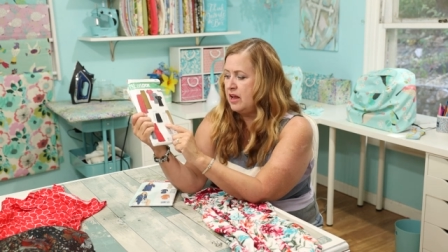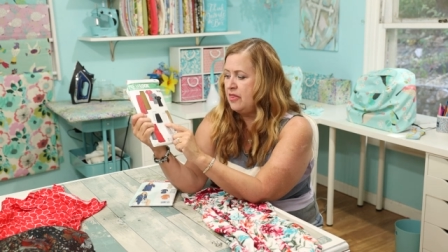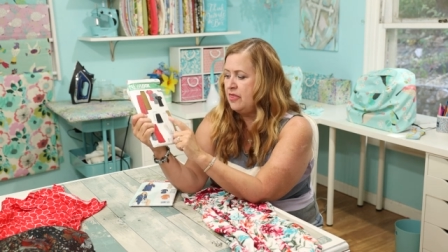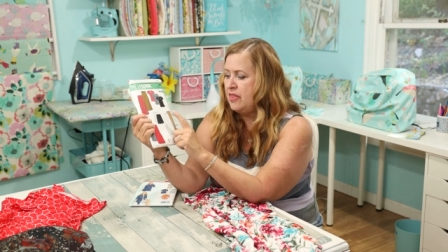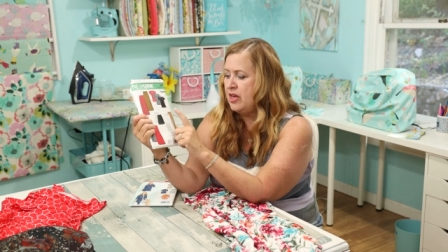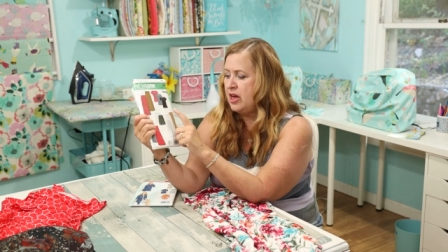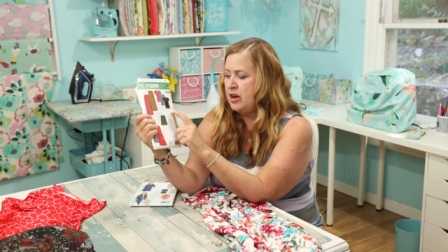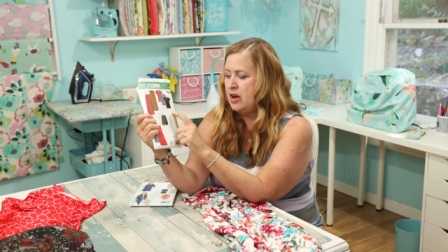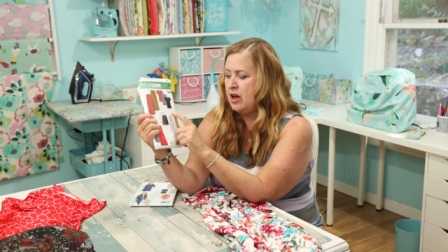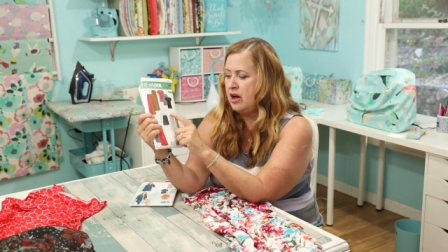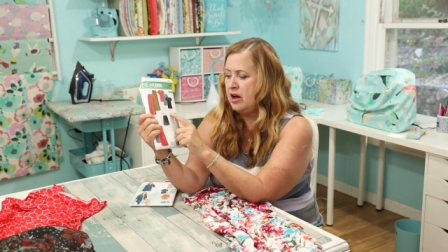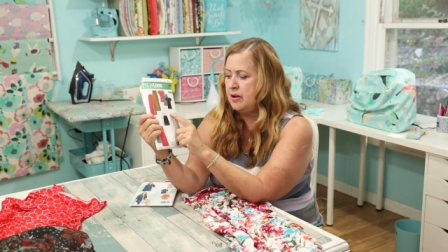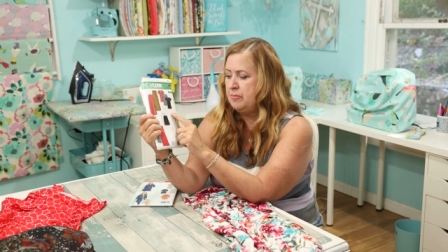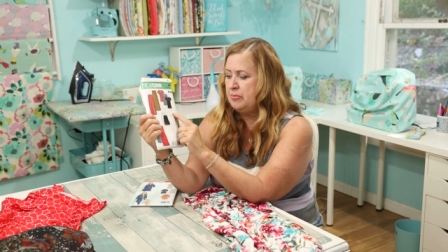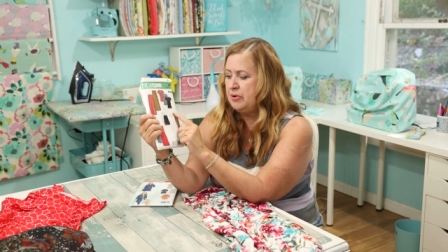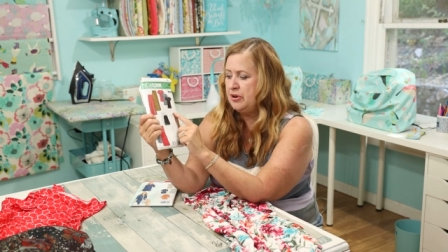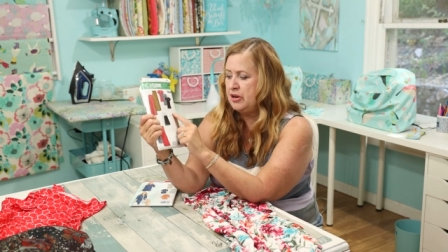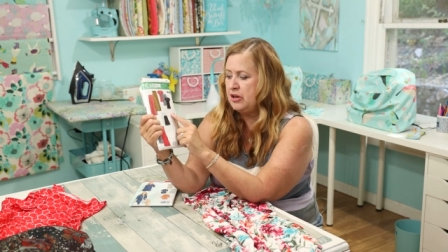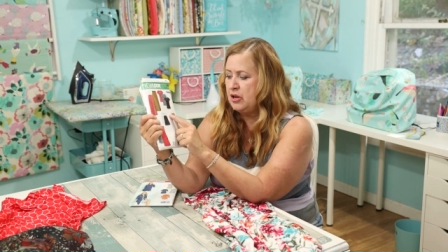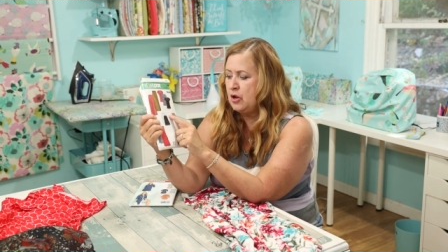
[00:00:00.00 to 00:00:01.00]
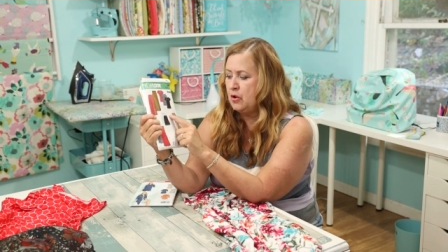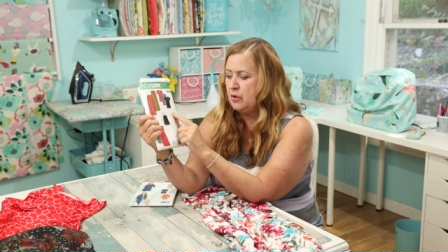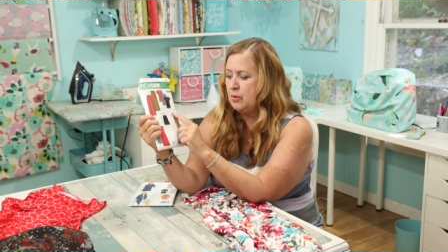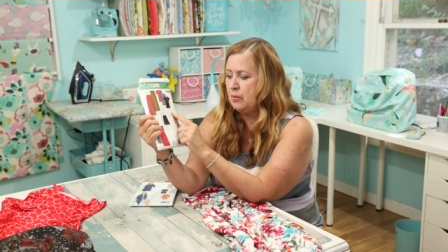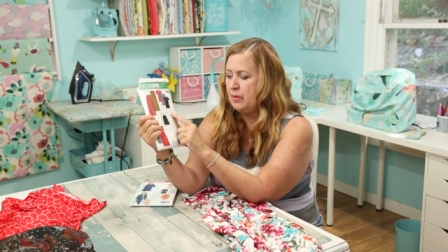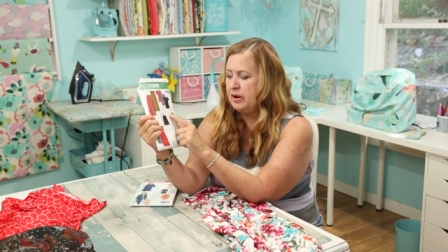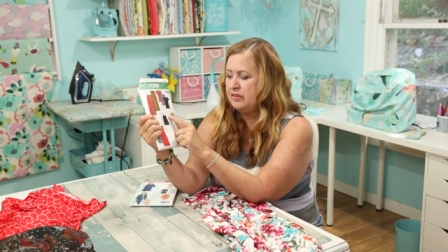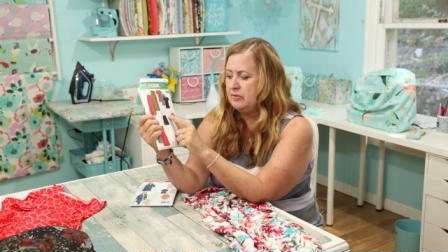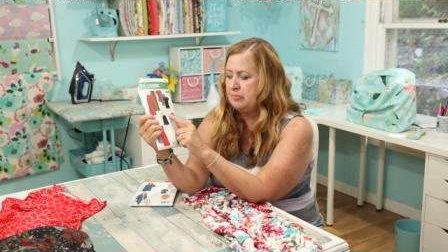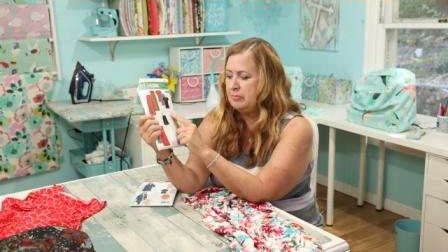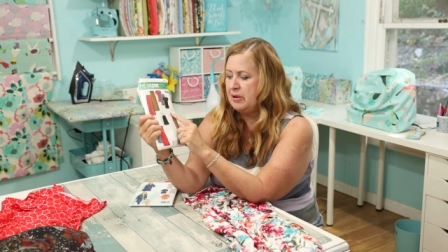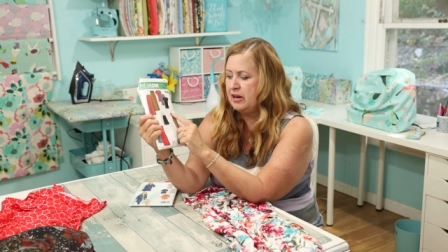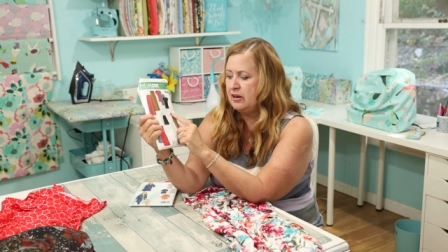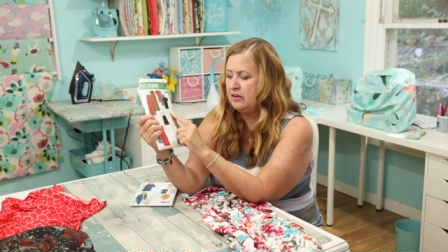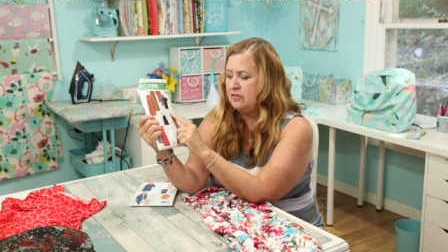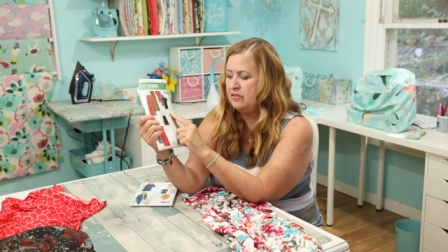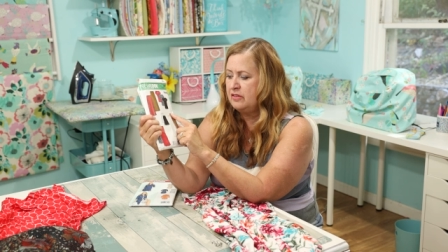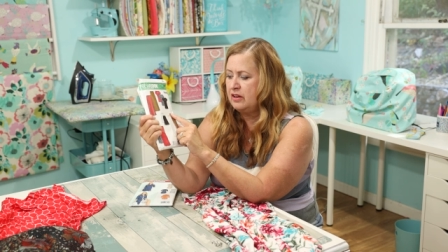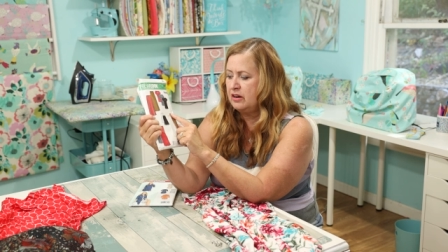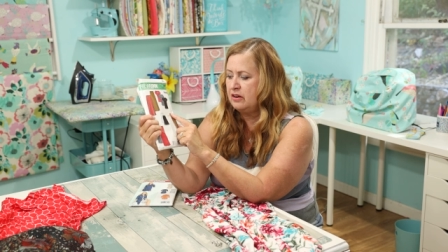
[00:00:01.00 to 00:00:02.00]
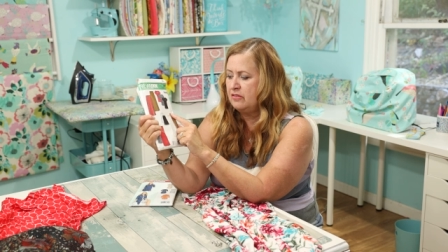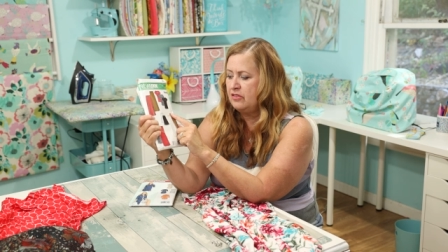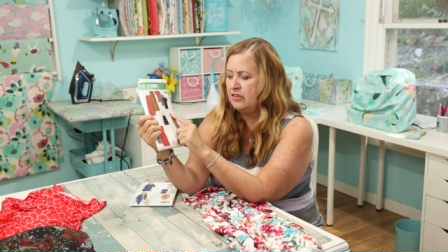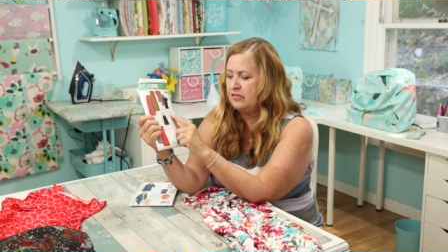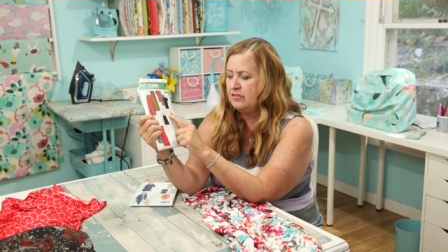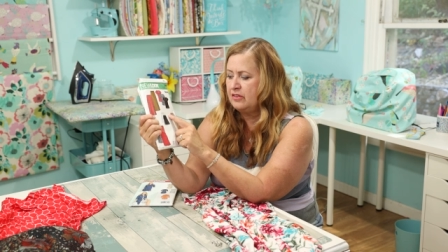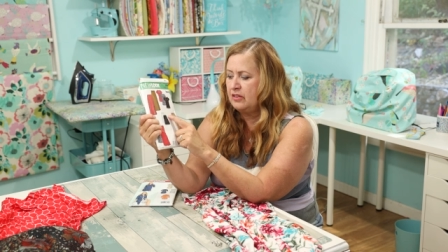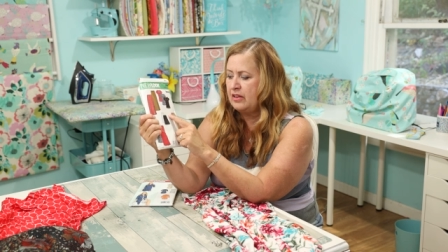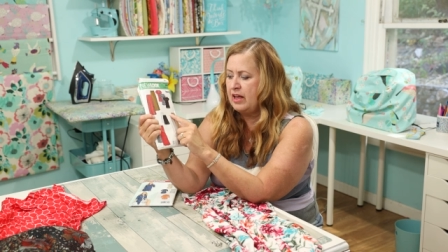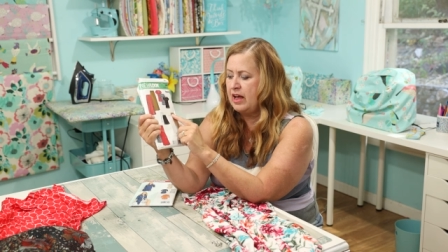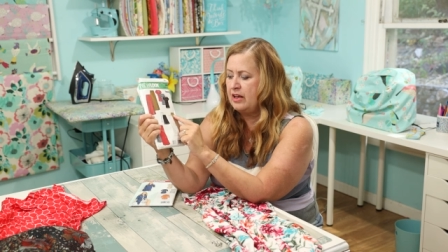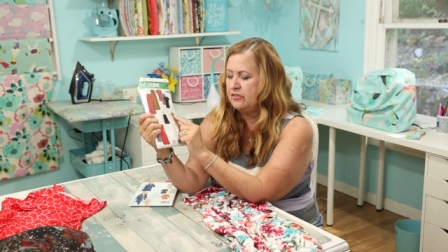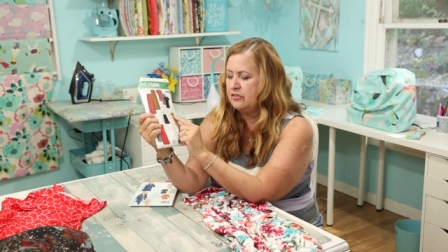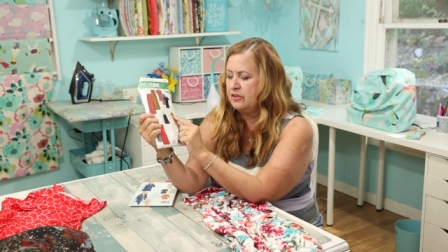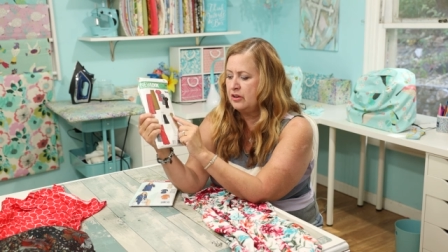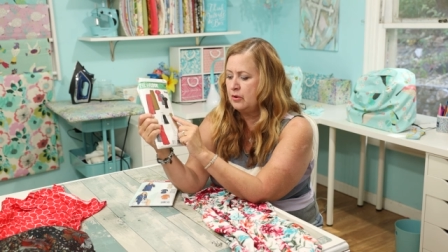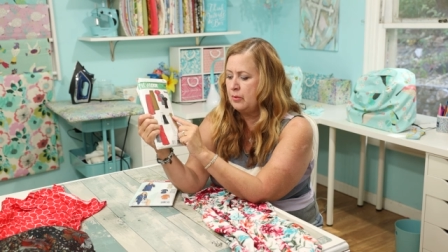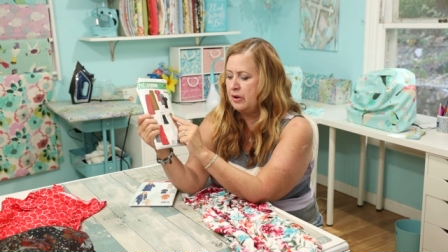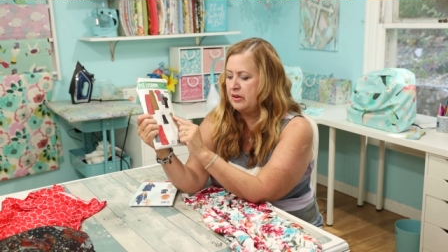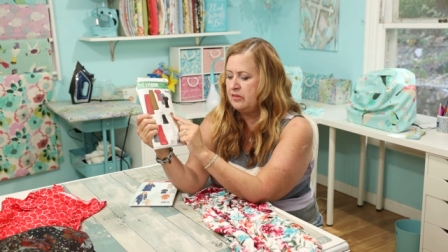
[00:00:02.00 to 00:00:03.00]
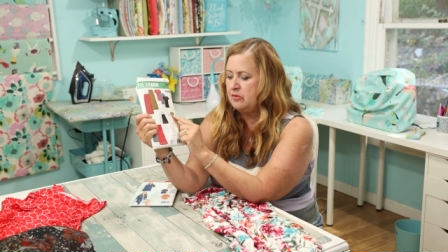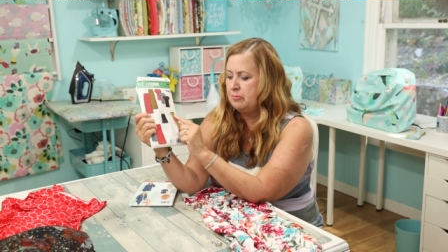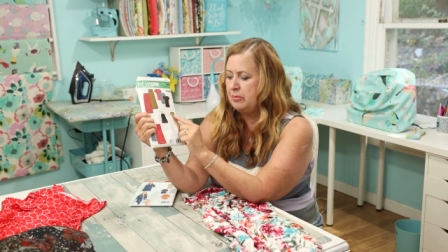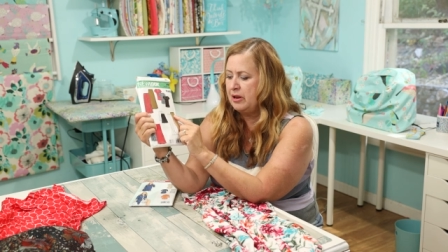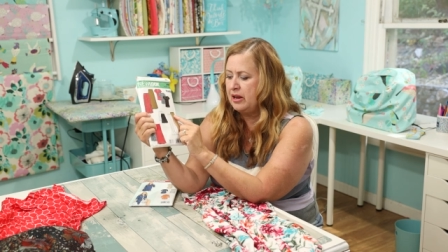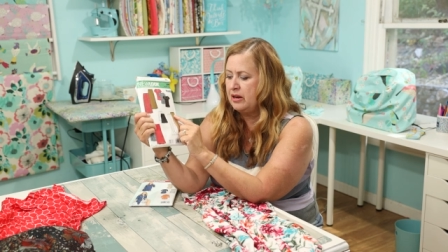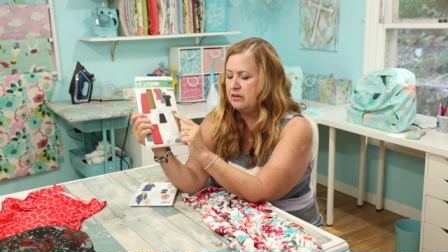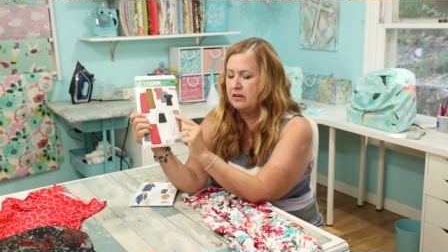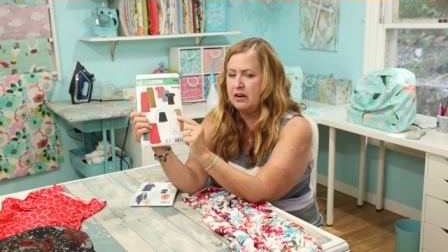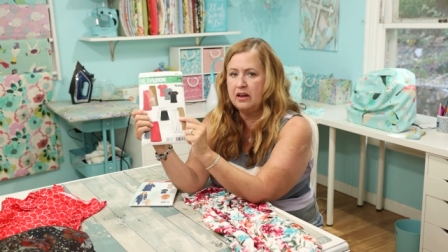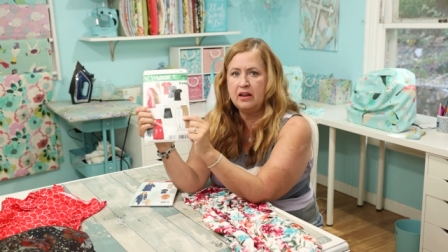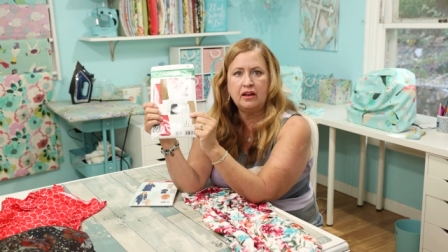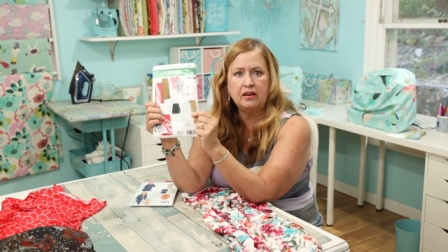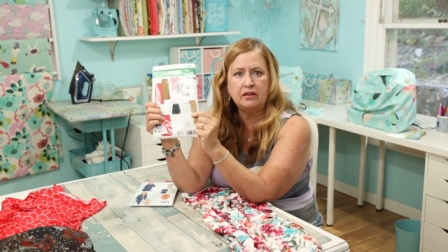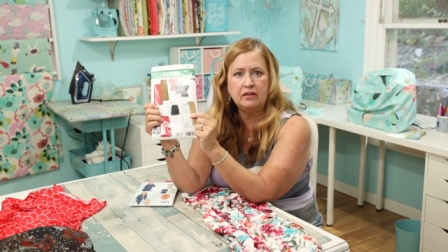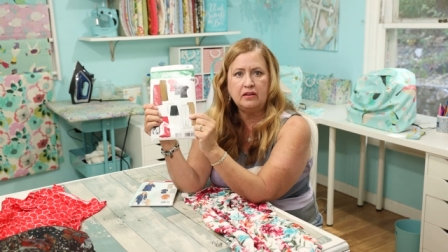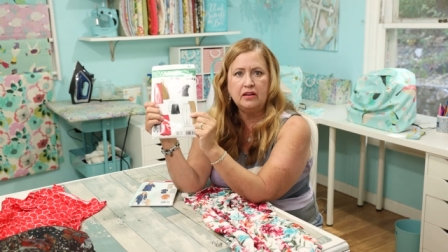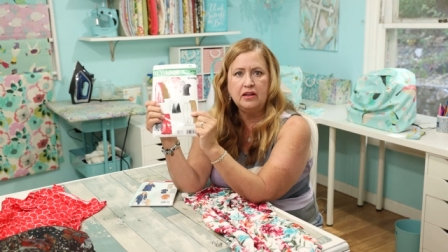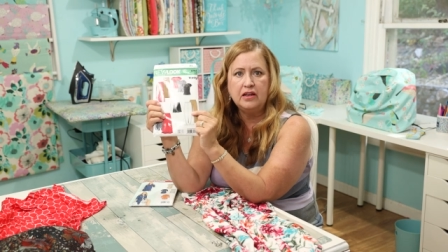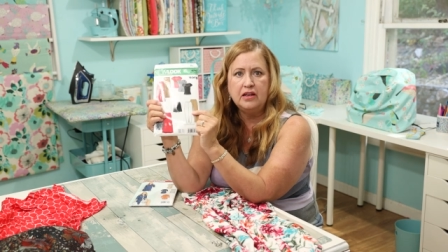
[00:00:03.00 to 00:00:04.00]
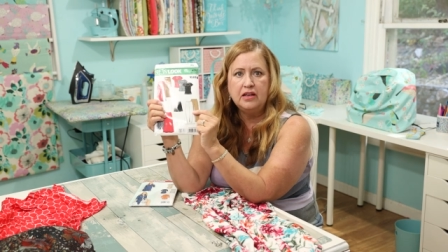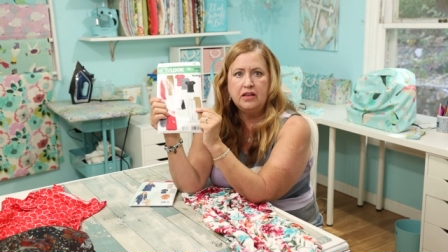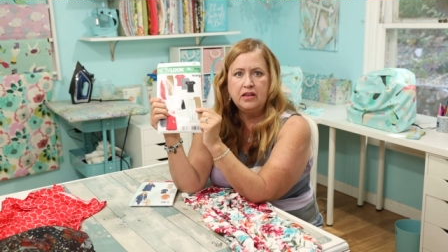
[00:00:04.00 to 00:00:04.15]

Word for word: and then I put a yoga waistband instead of this elastic waistband, and